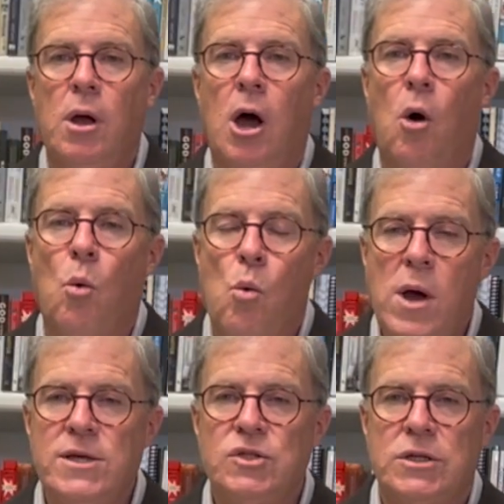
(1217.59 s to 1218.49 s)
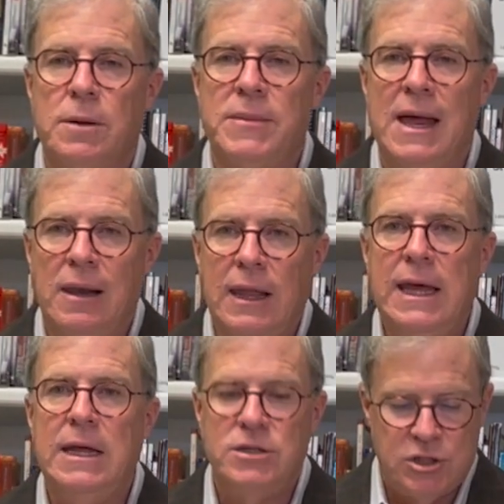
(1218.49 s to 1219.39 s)
a wisdom that
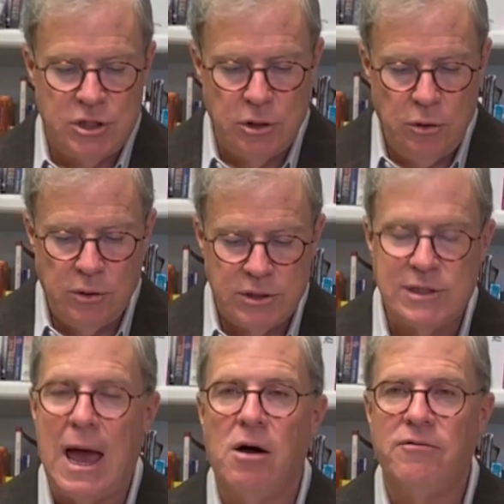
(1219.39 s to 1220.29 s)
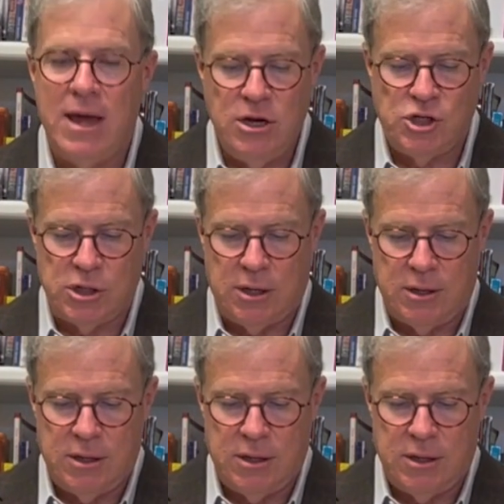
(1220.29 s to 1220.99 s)
leads to salvation.